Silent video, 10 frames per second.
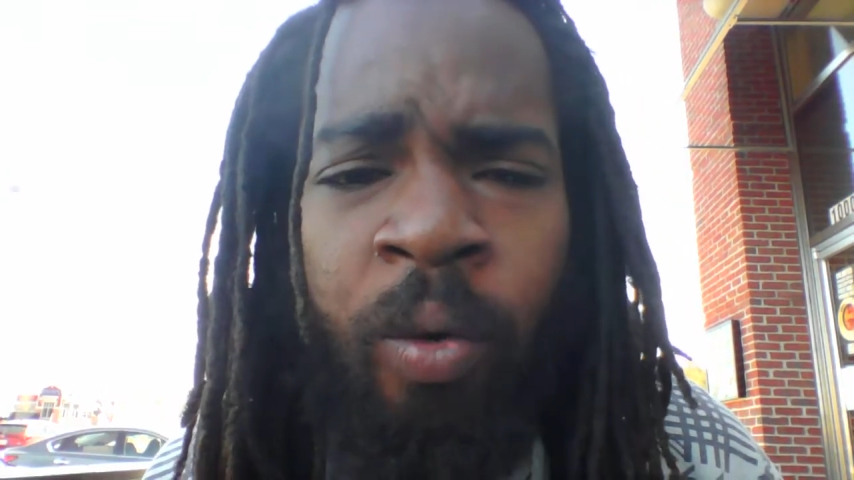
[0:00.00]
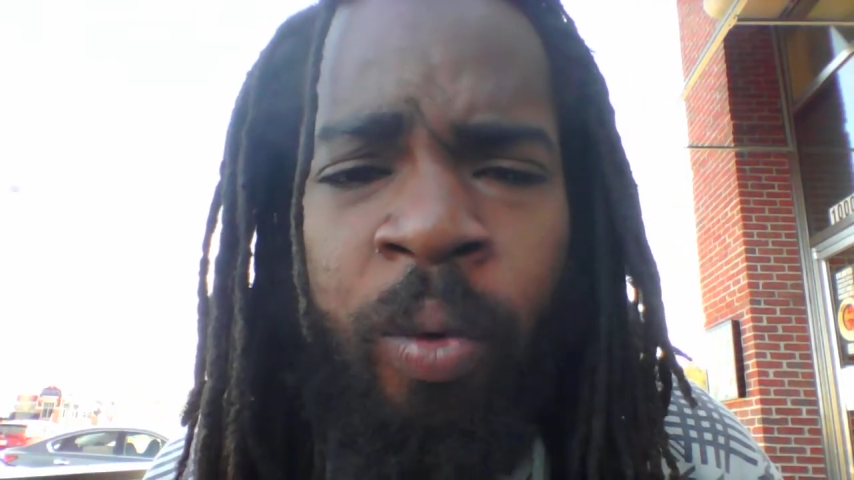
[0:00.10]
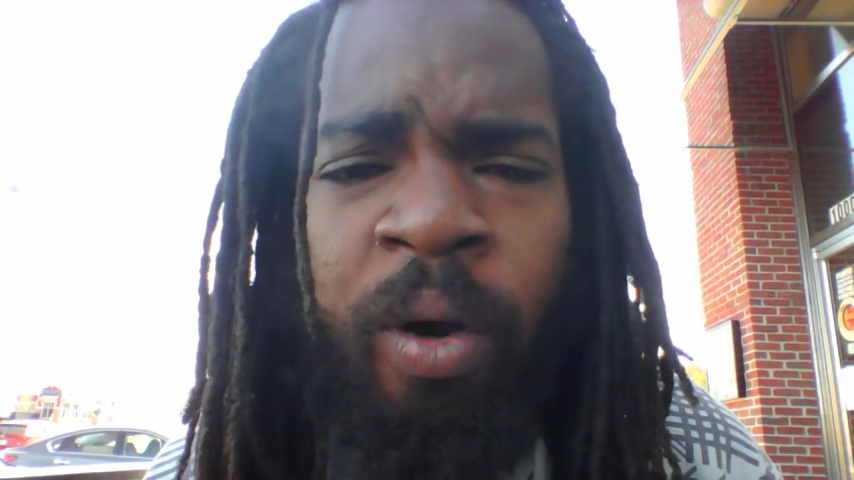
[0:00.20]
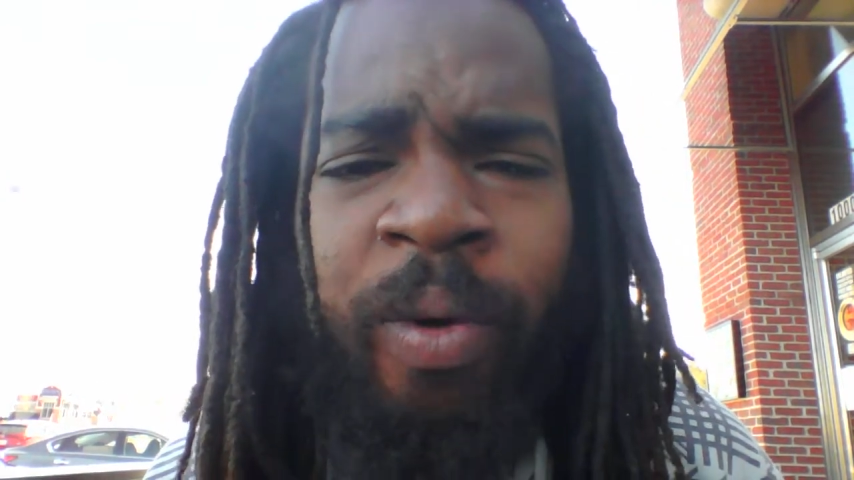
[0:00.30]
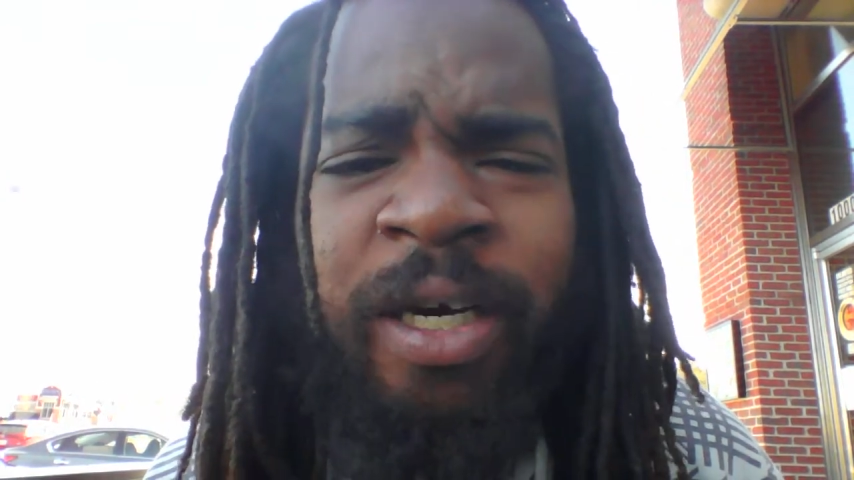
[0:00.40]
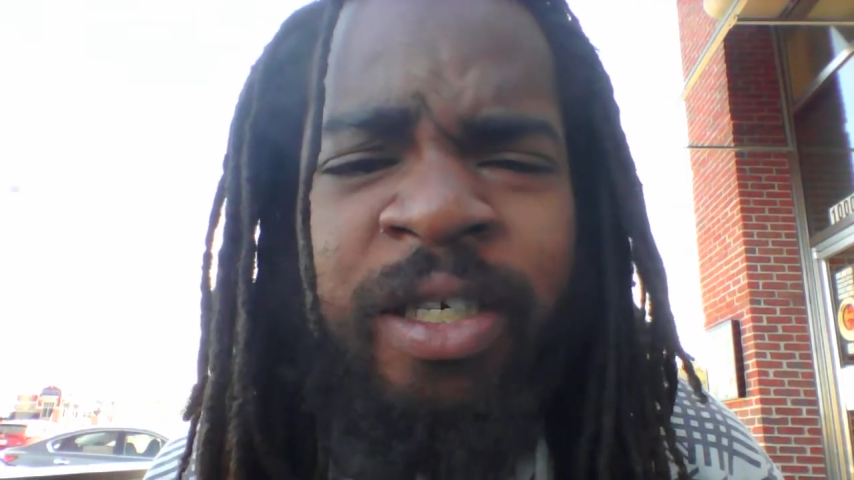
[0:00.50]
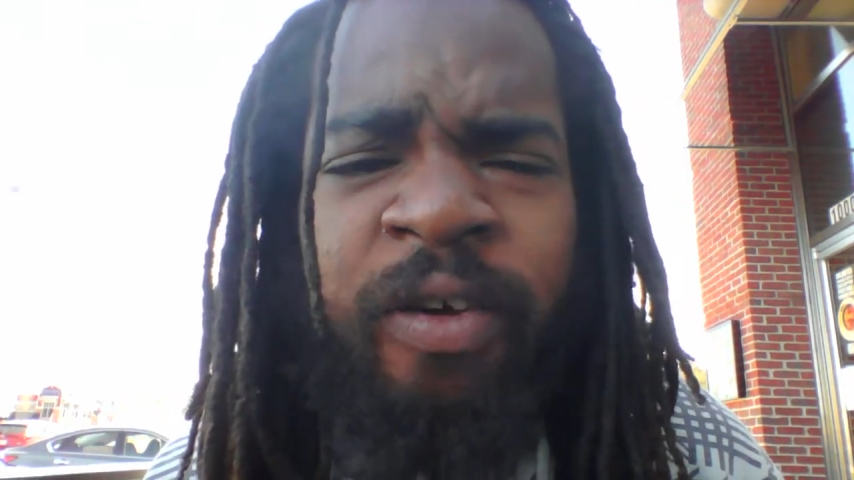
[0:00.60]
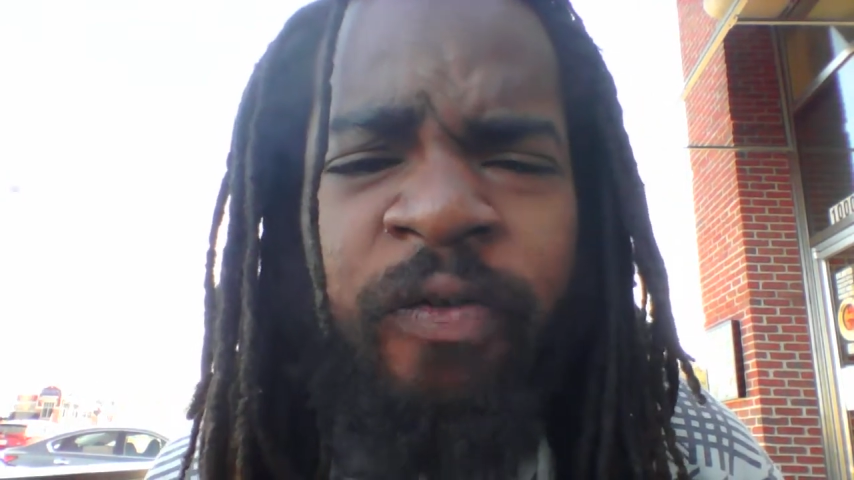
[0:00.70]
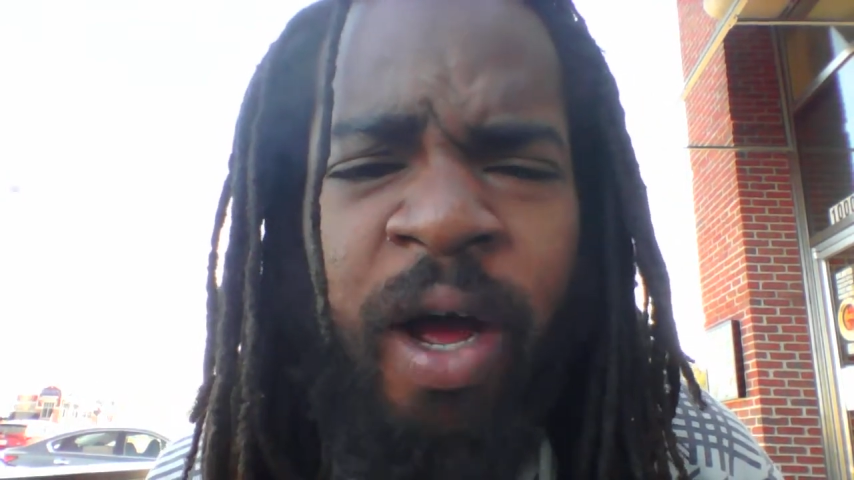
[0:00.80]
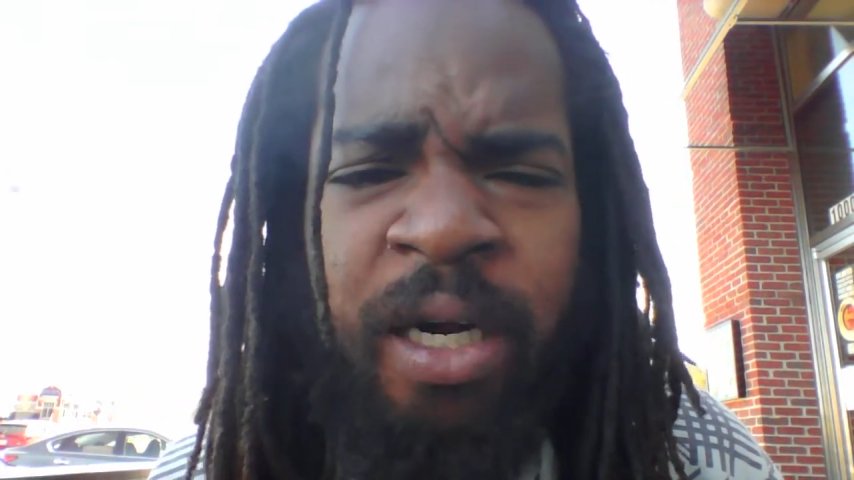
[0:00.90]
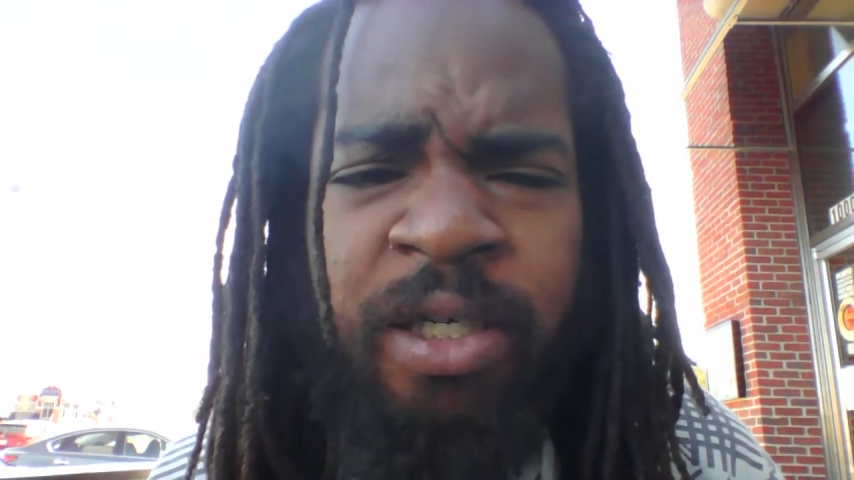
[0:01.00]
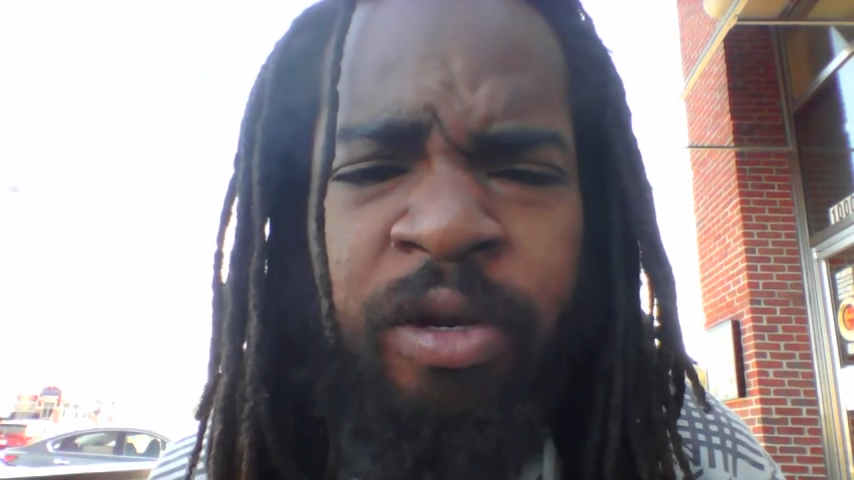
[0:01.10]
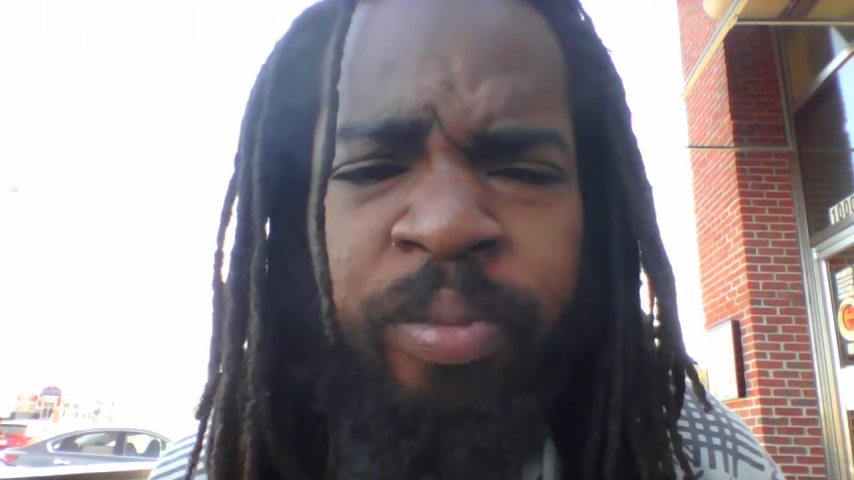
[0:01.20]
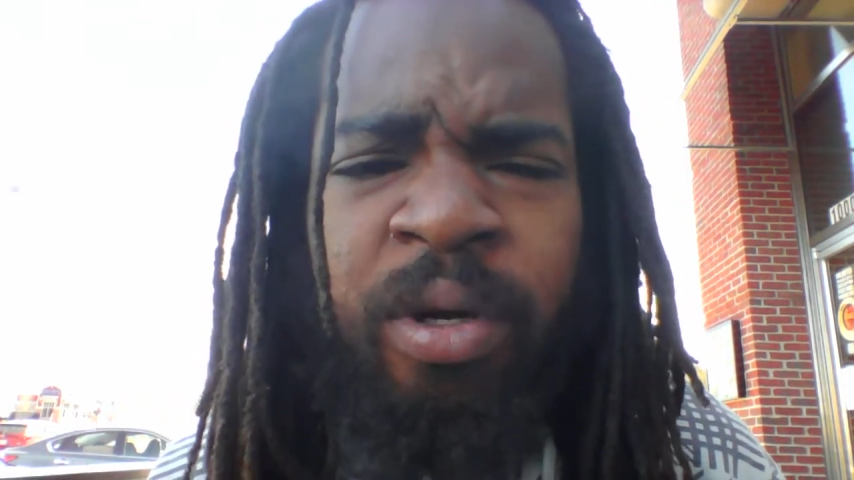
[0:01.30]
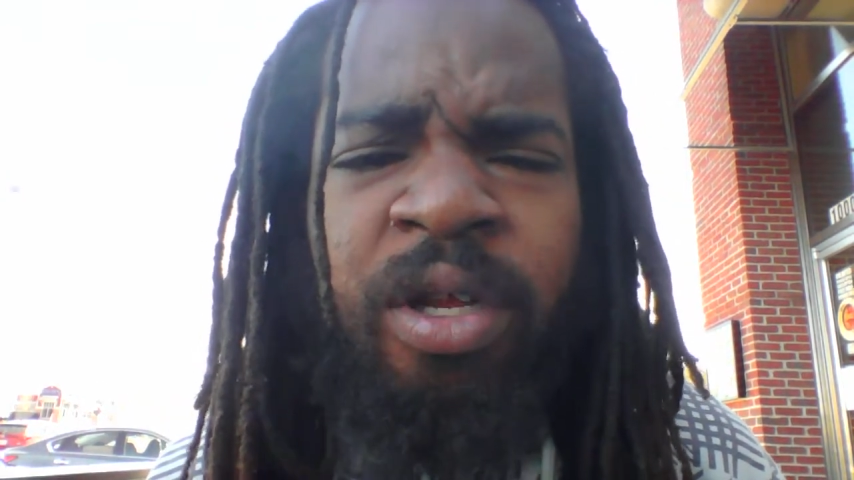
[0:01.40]
We are raising funds to
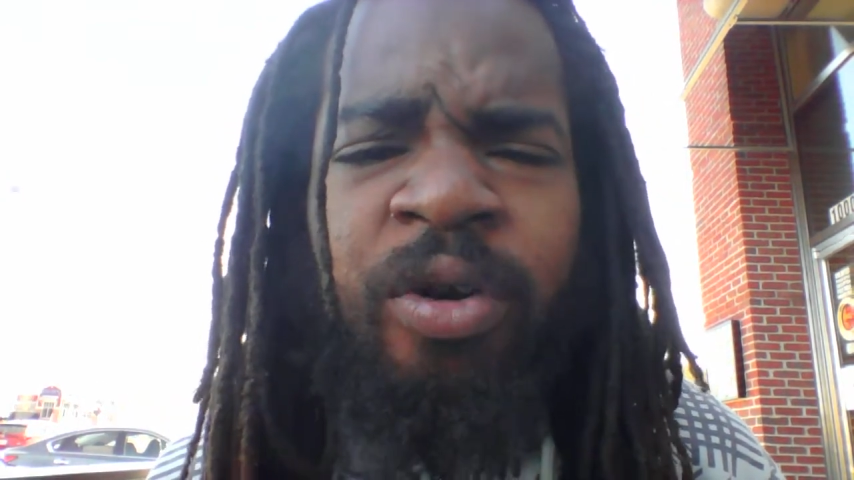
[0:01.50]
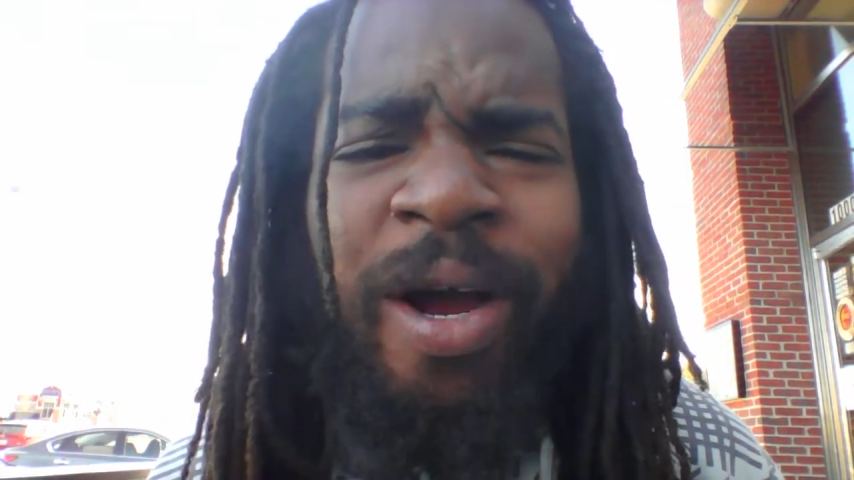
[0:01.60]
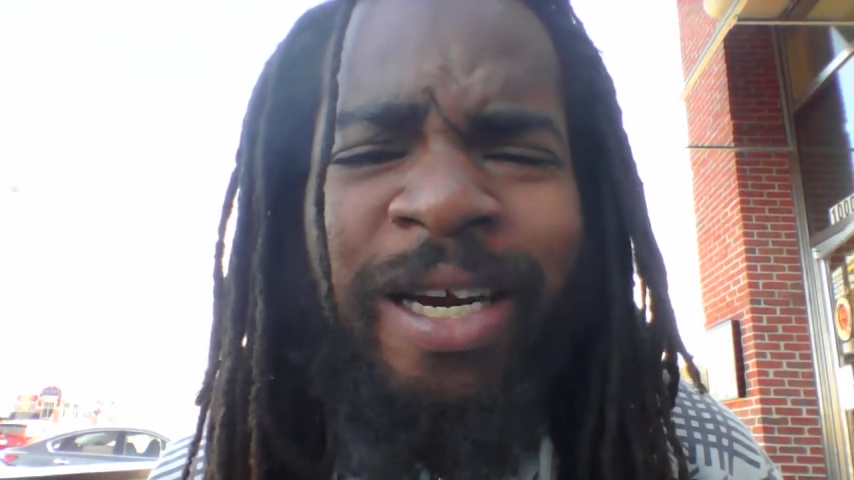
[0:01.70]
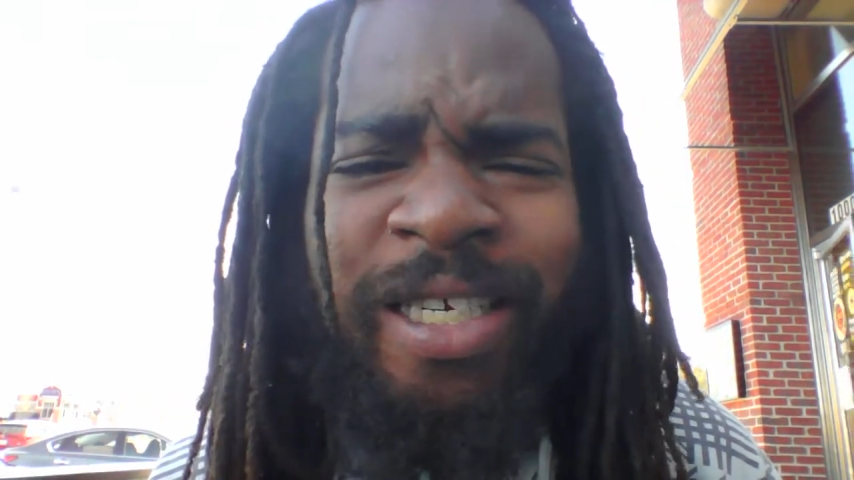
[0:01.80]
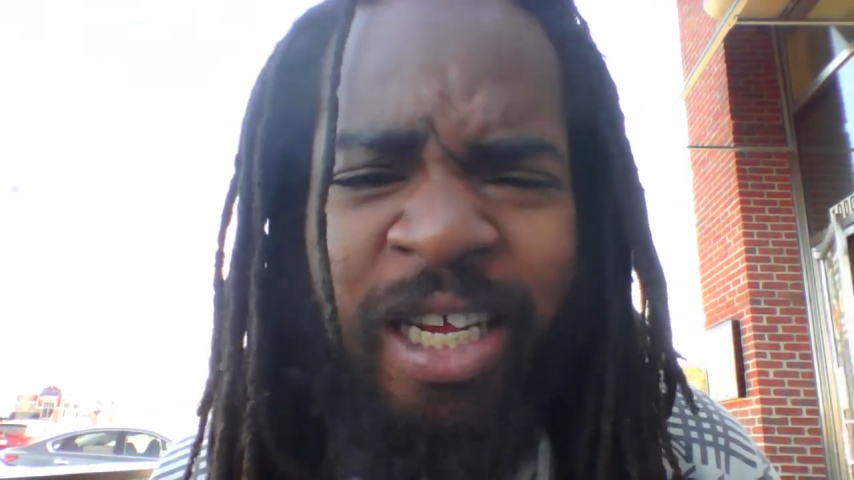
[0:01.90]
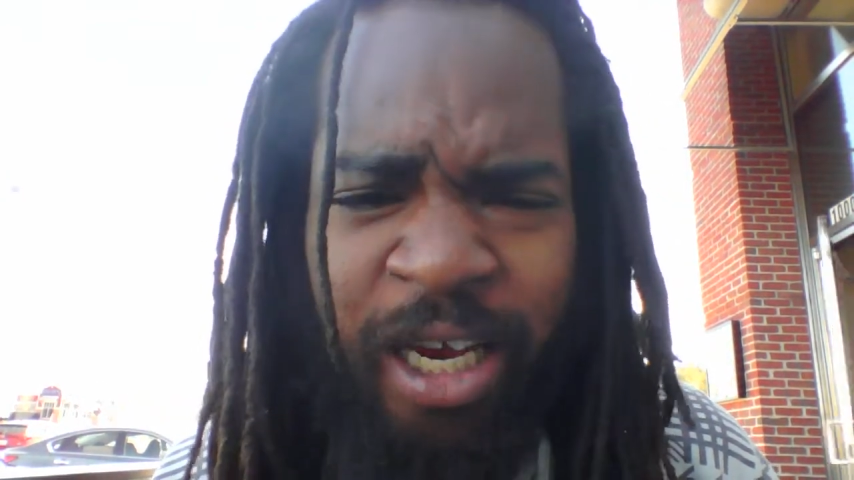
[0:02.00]
build the greatest